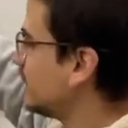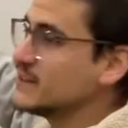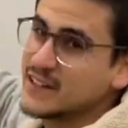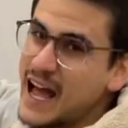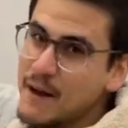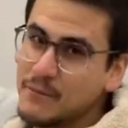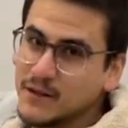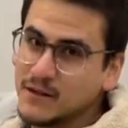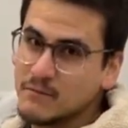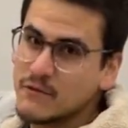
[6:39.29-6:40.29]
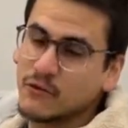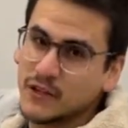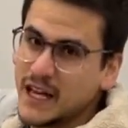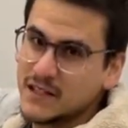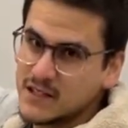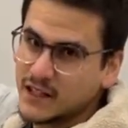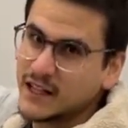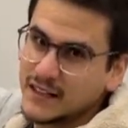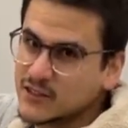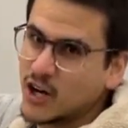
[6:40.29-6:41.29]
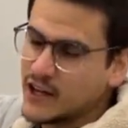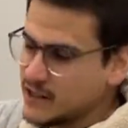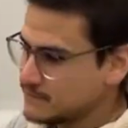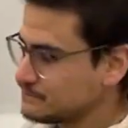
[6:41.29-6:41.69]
needs to happen before the engine can get started.